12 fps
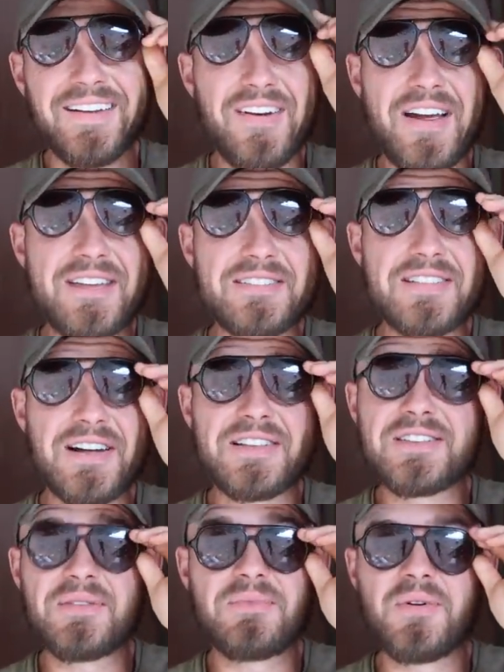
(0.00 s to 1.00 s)
Great
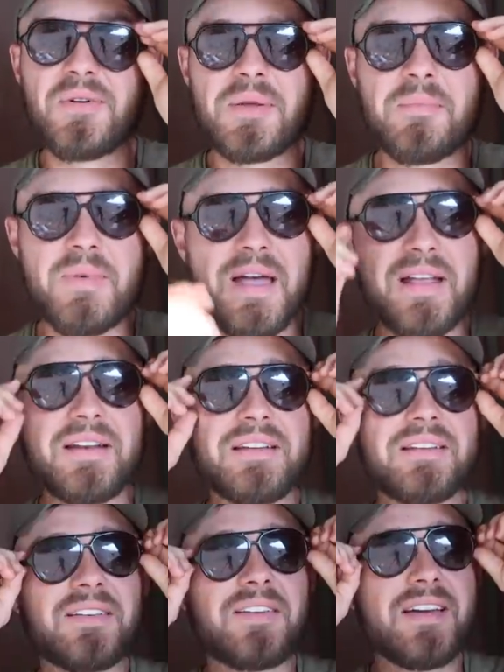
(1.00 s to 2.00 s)
start to the morning, Ben.
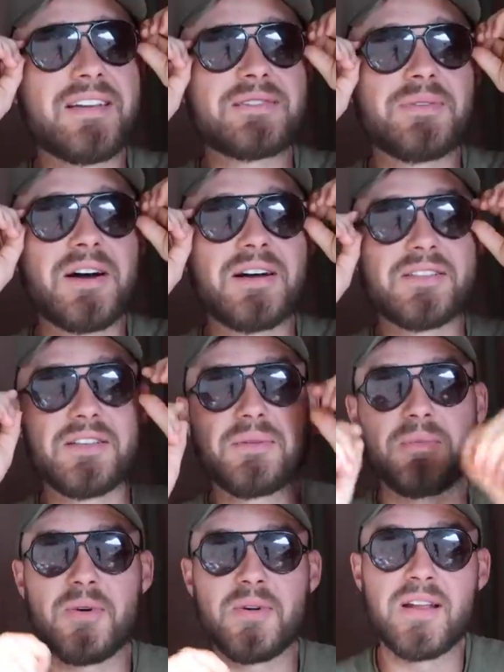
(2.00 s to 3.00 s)
Great start to the
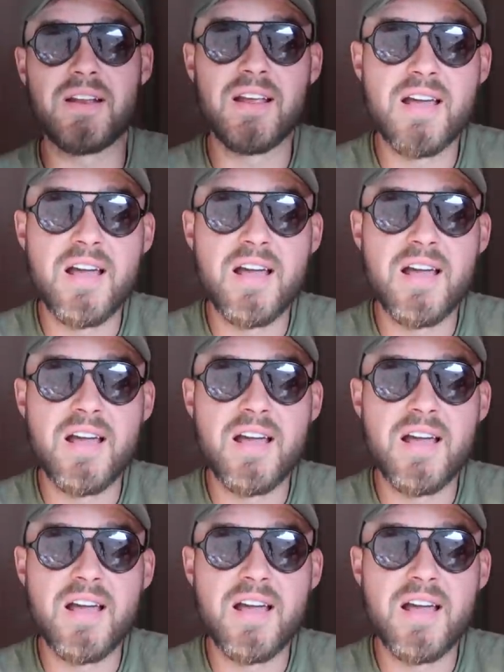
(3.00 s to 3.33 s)
morning.